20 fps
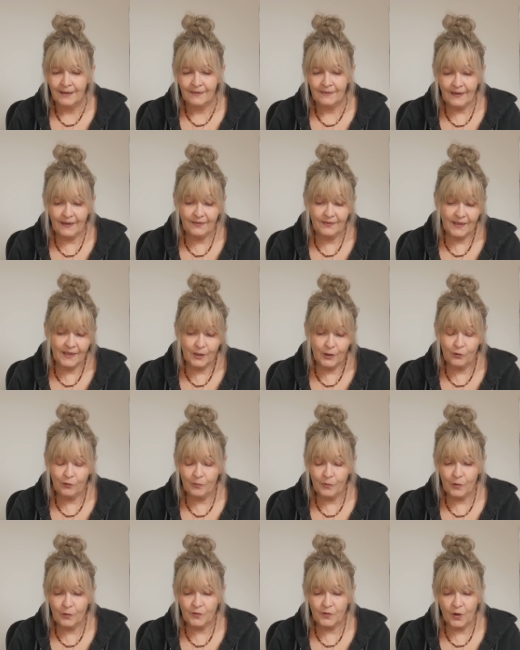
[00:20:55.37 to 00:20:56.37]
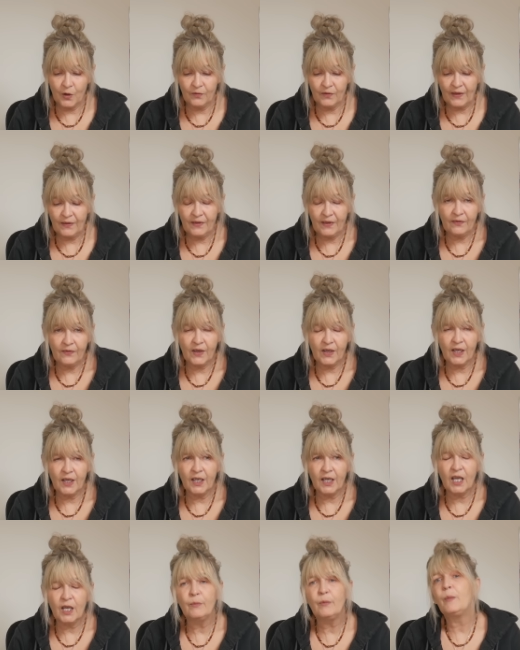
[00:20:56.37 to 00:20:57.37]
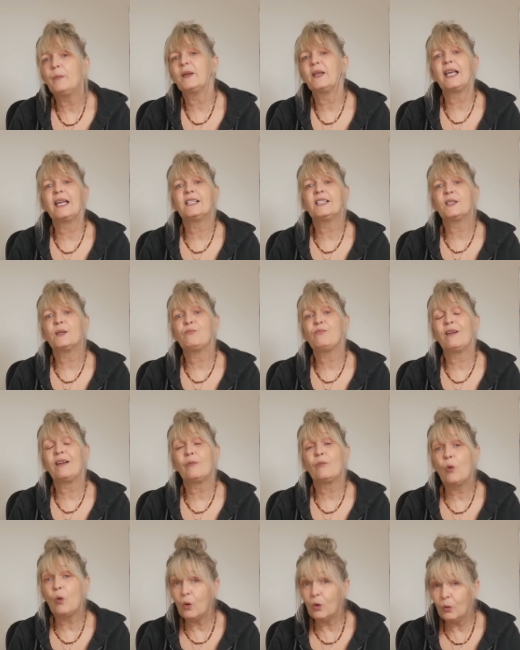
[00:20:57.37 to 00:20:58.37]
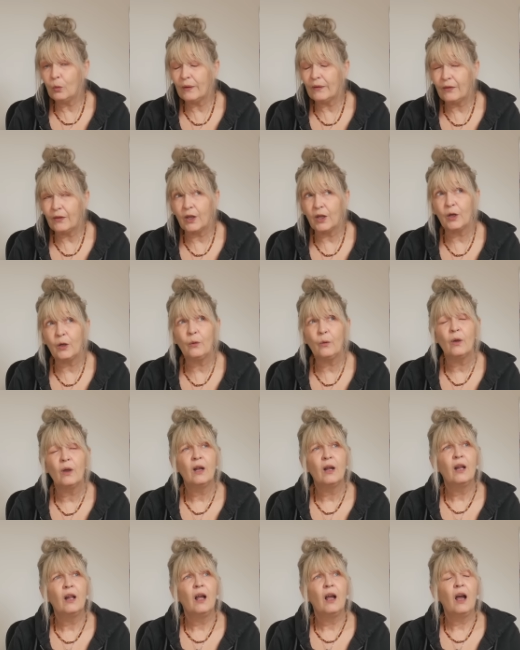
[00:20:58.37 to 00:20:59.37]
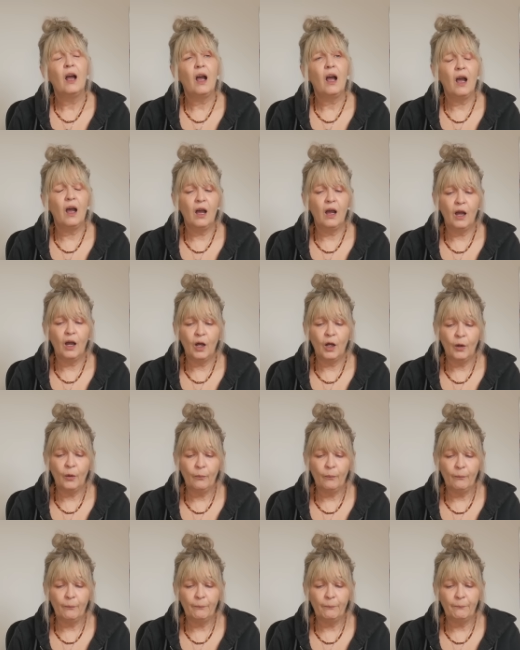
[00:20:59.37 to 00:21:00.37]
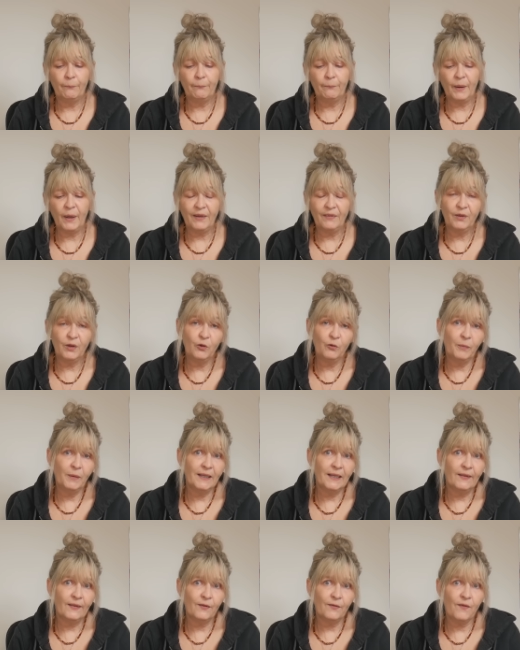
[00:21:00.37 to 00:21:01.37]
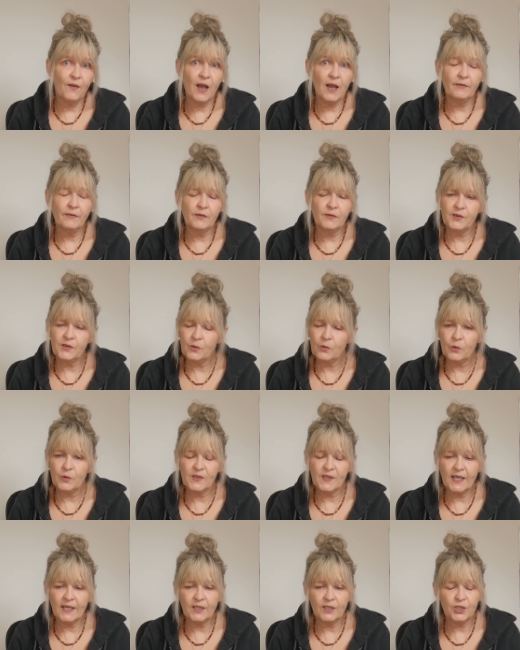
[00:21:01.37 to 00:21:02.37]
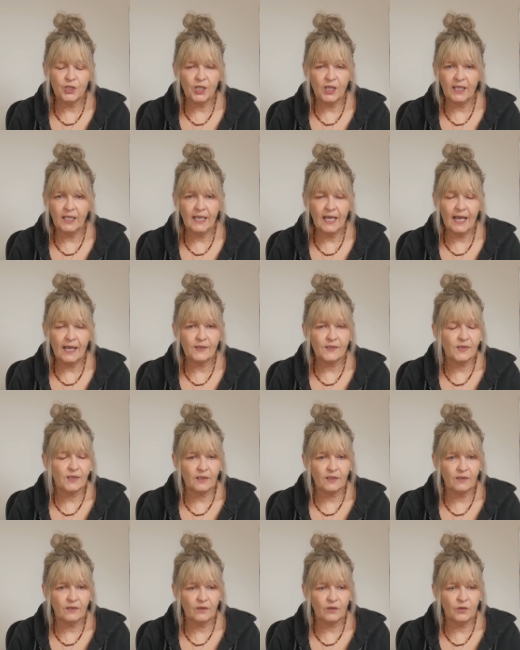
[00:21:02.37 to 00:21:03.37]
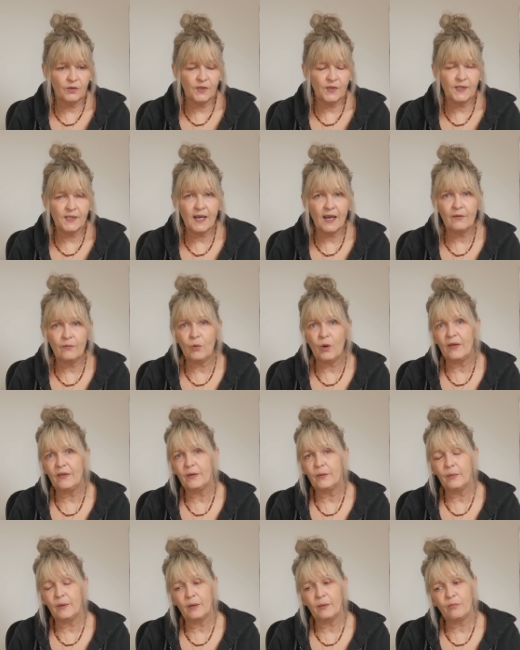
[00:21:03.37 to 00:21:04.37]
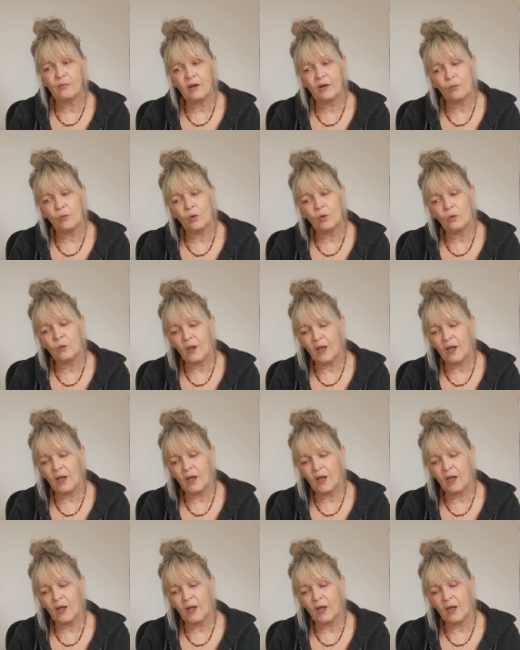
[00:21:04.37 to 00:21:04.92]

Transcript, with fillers: They think you've moved on. They think they're going to come up against a brick wall with you. Um, but if you've been in the Five of Swords energy, yes, I can understand why there'd be a brick wall